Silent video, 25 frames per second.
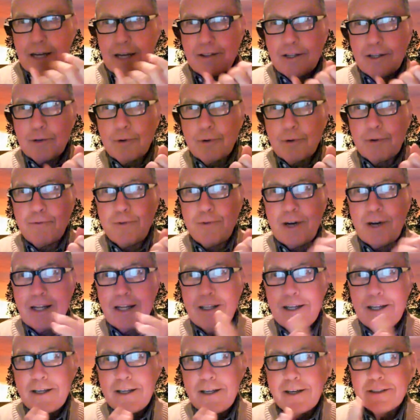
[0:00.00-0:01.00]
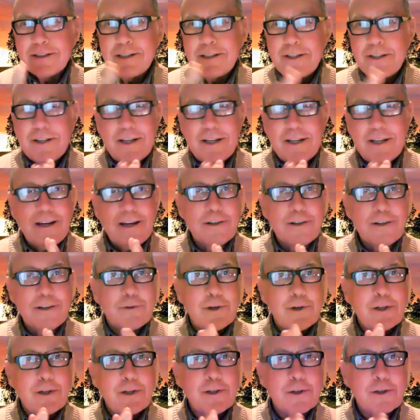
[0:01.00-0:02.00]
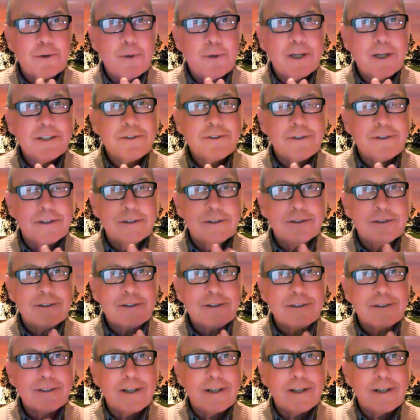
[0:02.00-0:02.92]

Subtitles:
think we finally got to the end of all the questions,